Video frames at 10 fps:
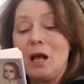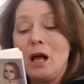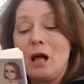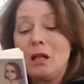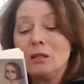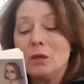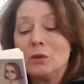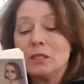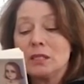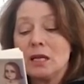"I'll go
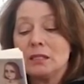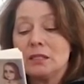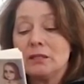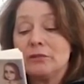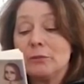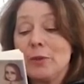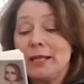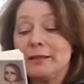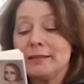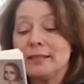inside and see if you
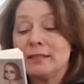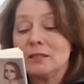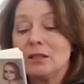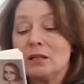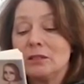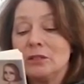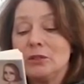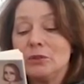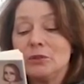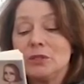made the 6 o'clock
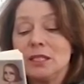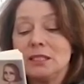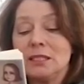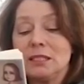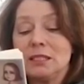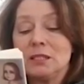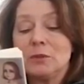news," he teased,